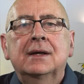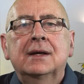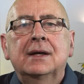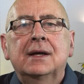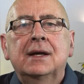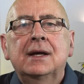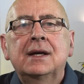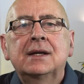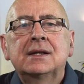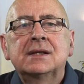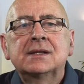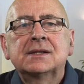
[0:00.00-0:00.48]

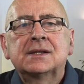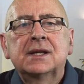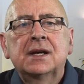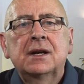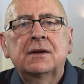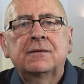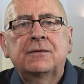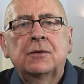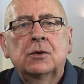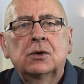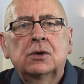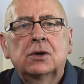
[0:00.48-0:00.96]
It is
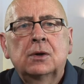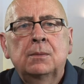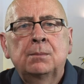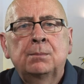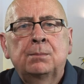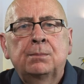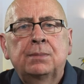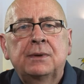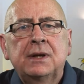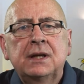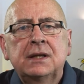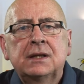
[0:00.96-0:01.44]
therefore
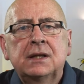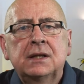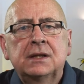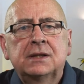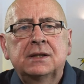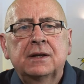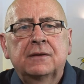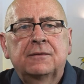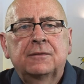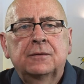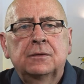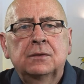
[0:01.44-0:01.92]
completely
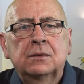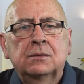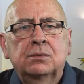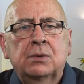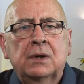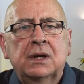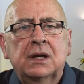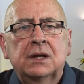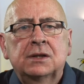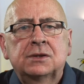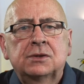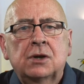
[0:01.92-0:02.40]
different
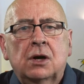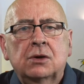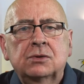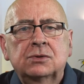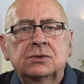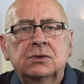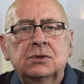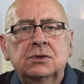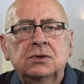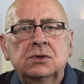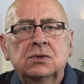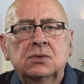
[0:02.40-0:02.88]
when a
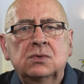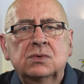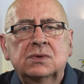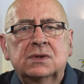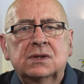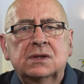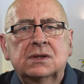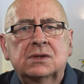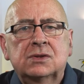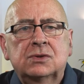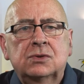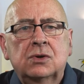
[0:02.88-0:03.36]
doctor
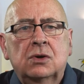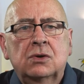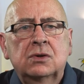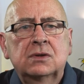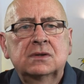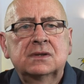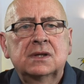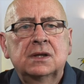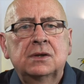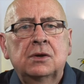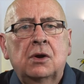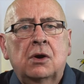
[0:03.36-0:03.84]
uses
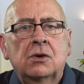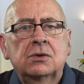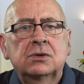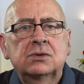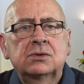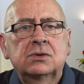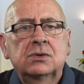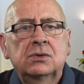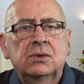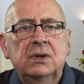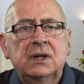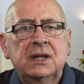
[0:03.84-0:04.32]
drugs in order
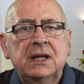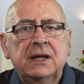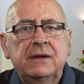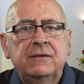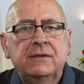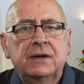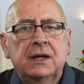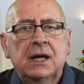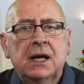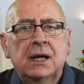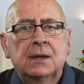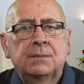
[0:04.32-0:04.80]
to
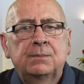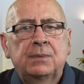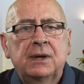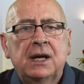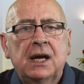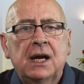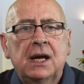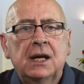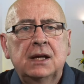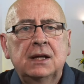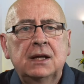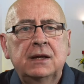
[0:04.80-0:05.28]
alleviate
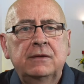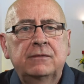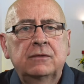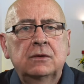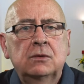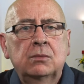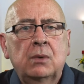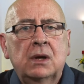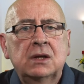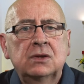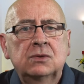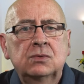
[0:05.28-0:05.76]
pain,
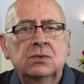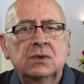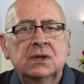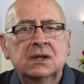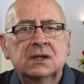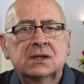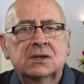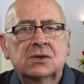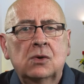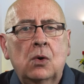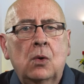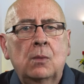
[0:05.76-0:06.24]
even when doing
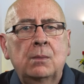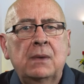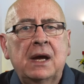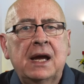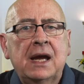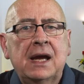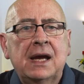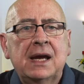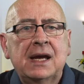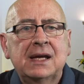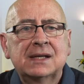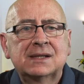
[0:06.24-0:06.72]
so
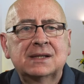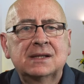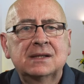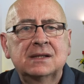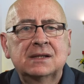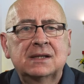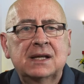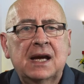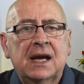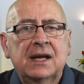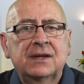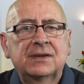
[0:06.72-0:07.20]
may hasten
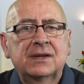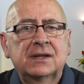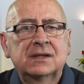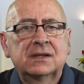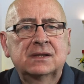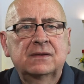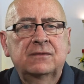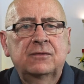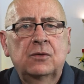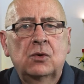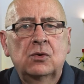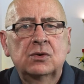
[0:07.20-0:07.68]
death as
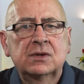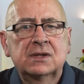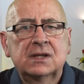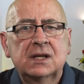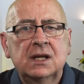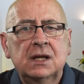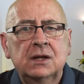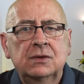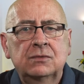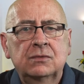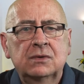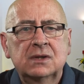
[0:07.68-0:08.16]
the
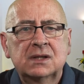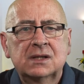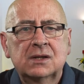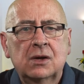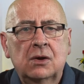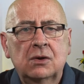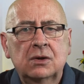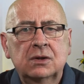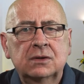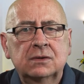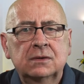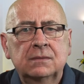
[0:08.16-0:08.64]
foreseen
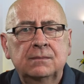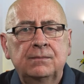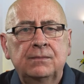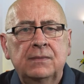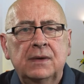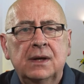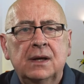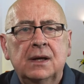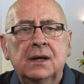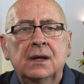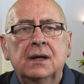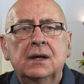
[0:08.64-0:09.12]
result.
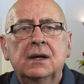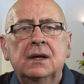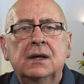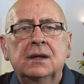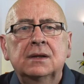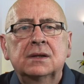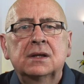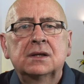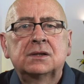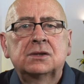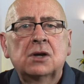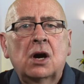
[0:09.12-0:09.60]

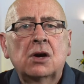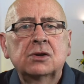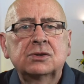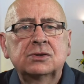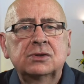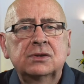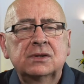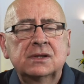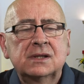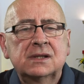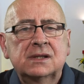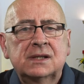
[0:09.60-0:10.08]
The
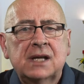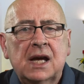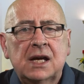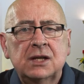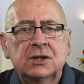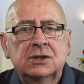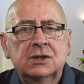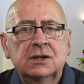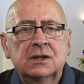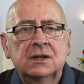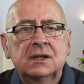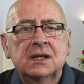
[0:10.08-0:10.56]
doctor's
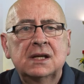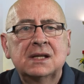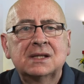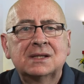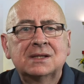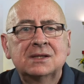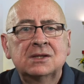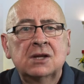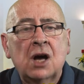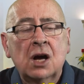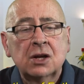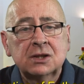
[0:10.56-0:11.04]
intention is
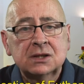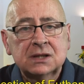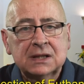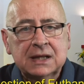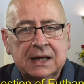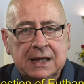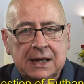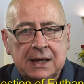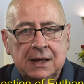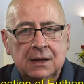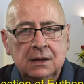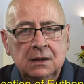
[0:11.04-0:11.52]
not to
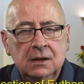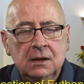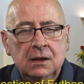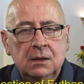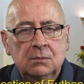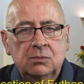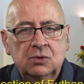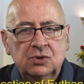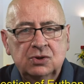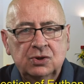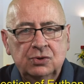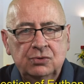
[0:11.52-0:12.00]
kill,
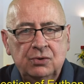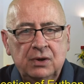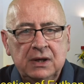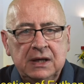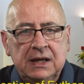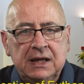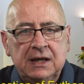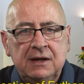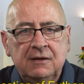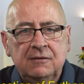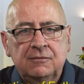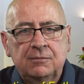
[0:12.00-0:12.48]
but to
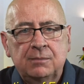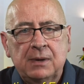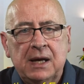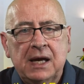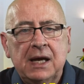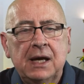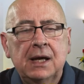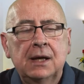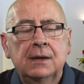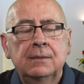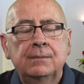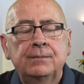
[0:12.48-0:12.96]
relieve
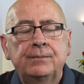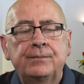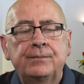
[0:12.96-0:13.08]
pain.